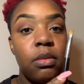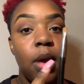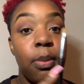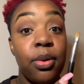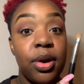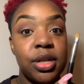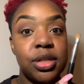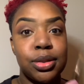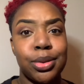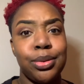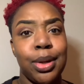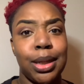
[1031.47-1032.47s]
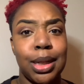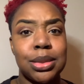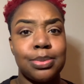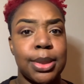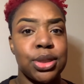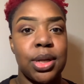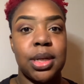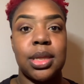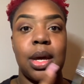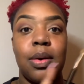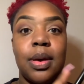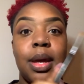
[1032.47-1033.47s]
brush. Ooh, I lost my train of
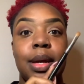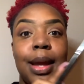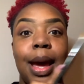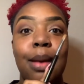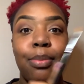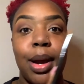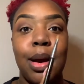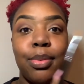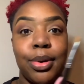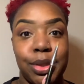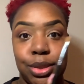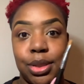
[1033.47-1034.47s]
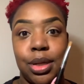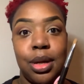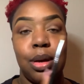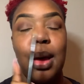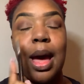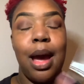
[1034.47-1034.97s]
thought. An eyebrow brush. An